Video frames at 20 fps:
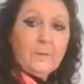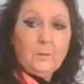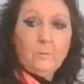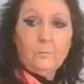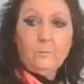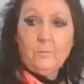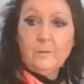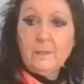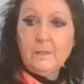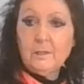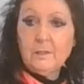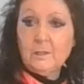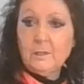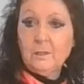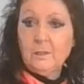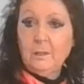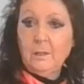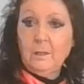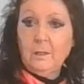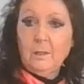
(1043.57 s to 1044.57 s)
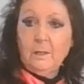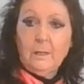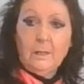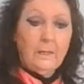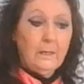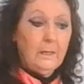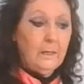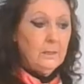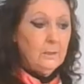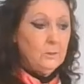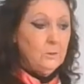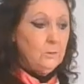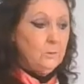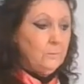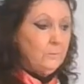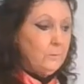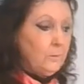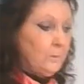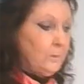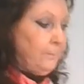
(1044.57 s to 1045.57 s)
right, and
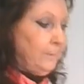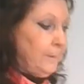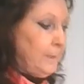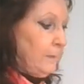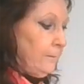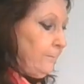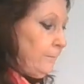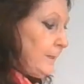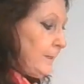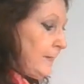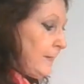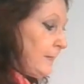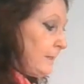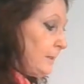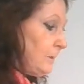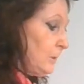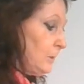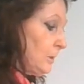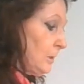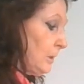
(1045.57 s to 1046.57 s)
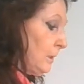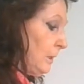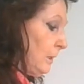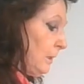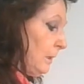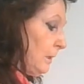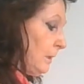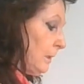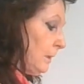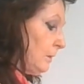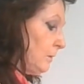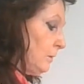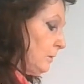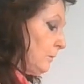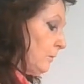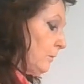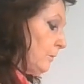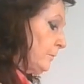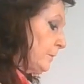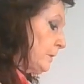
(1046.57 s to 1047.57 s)
you've got a bit of land, and
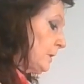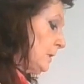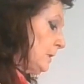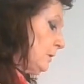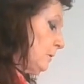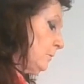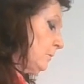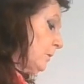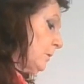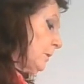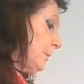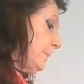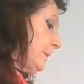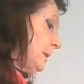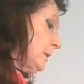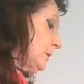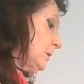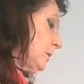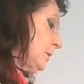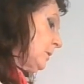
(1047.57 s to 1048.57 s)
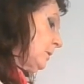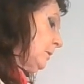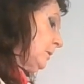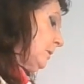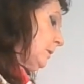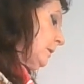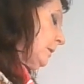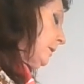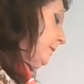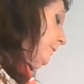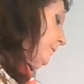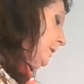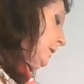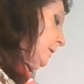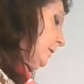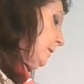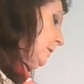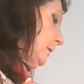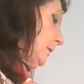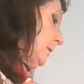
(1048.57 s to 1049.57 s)
obviously you've got a bit of
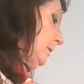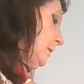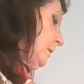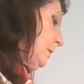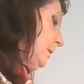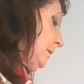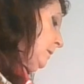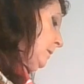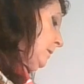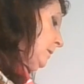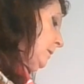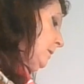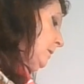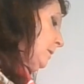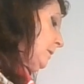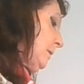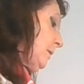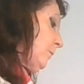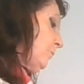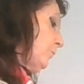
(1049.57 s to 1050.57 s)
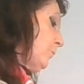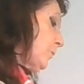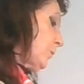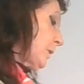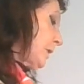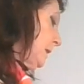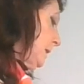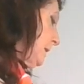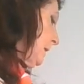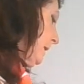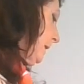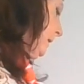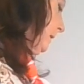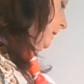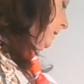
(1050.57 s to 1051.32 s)
a rocky